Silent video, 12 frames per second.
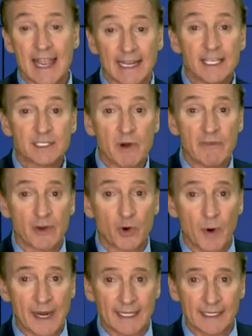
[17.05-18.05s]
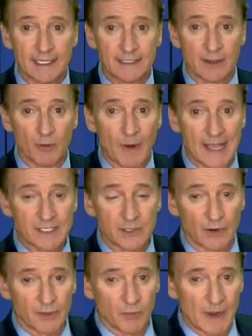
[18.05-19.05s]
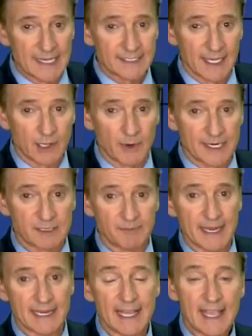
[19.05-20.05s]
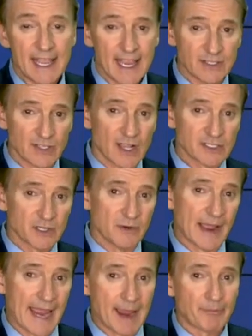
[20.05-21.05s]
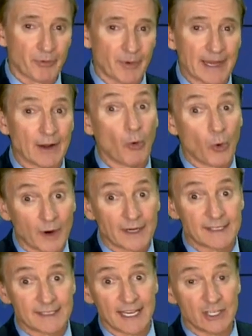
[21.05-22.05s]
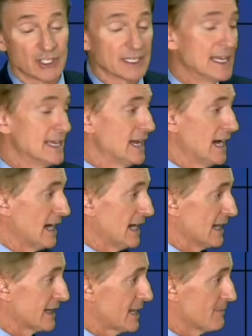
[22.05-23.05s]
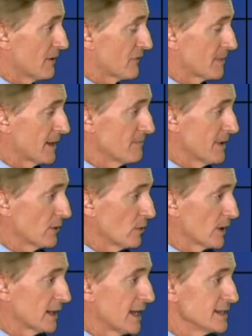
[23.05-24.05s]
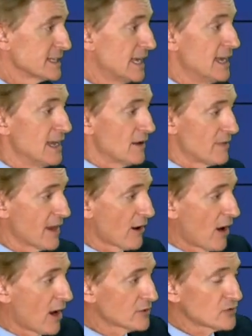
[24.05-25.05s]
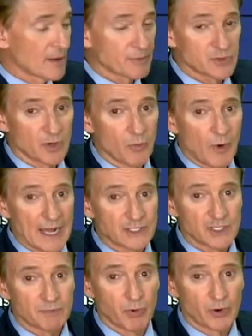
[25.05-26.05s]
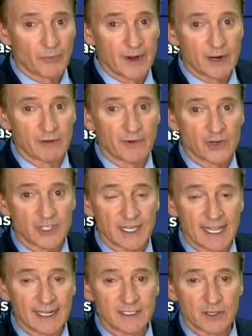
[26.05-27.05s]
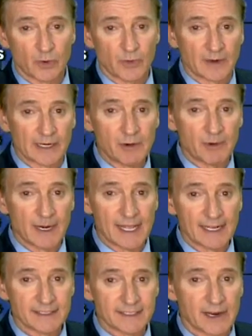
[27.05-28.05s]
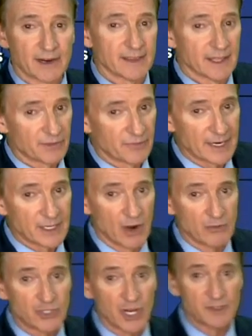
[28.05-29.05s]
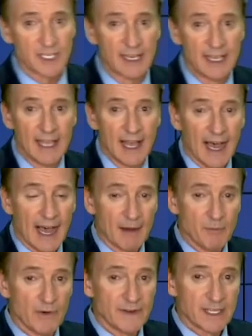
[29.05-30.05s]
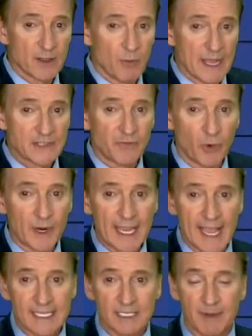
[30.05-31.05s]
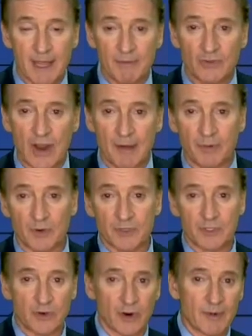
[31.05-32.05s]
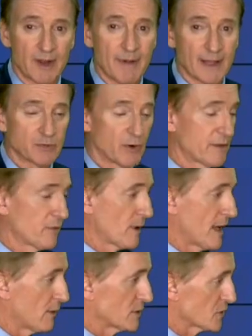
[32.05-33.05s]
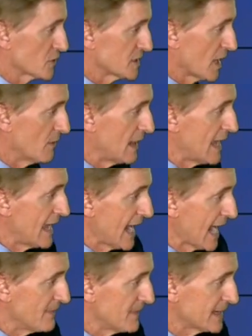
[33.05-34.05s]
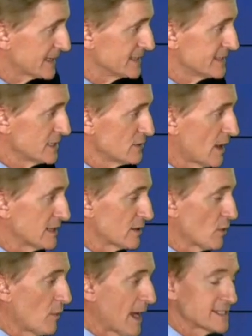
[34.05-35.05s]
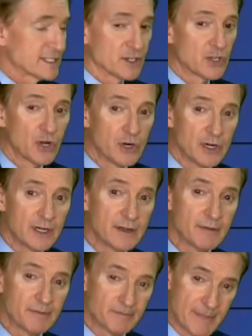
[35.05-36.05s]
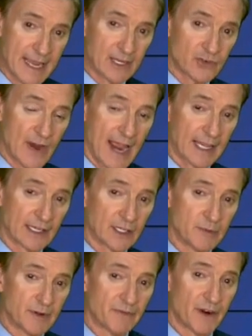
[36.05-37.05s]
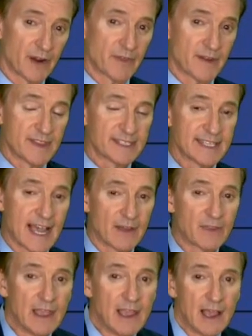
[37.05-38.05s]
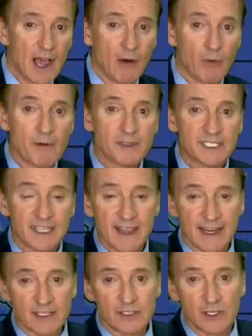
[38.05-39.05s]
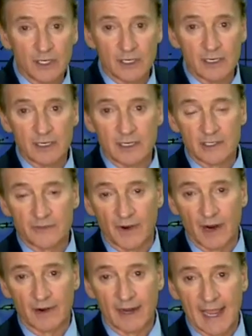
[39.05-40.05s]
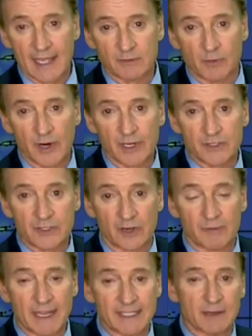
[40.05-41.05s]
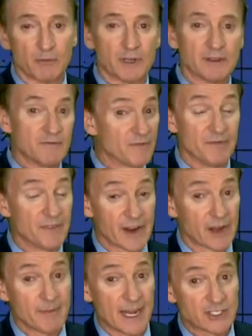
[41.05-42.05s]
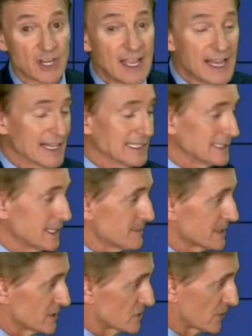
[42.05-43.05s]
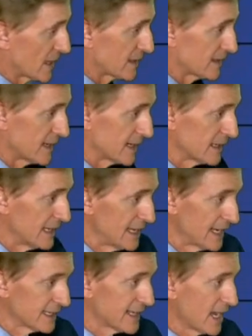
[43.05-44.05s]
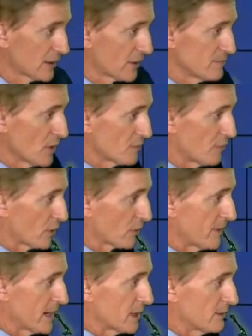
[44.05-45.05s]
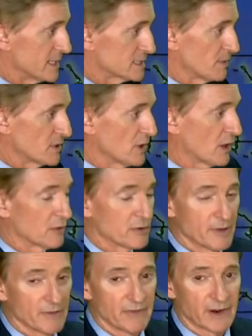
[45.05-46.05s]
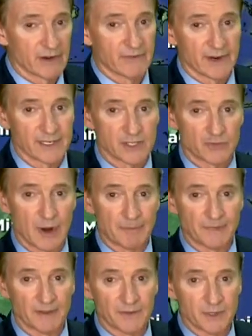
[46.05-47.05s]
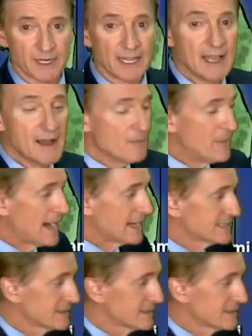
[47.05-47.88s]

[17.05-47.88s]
It is moving quickly to the west northwest. That quick speed is also hampering organization, uh, keeping it from getting better organized. There are tropical storm watches Puerto Rico, Virgin Islands, and Northern Leeward Islands there, and the threat cone shows it uh, moving moving to the west, forecast to become a tropical storm in about 24 hours or so, and then continue on to the west. It could make a track a little bit farther to the south. Uh, we would see that as good as far as we're concerned because it would very much limit the strengthening. Encountering both Puerto Rico and Hispaniola would be very, very disruptive to it. But